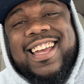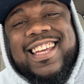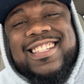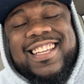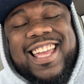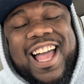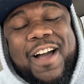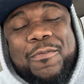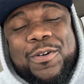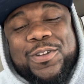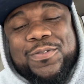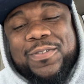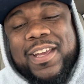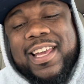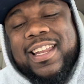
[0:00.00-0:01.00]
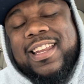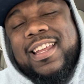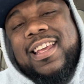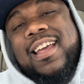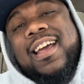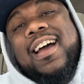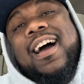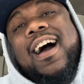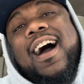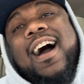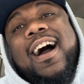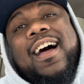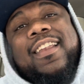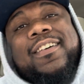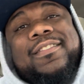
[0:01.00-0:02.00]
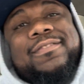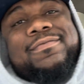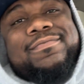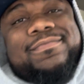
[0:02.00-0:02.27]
as a Cowboys fan. Holla.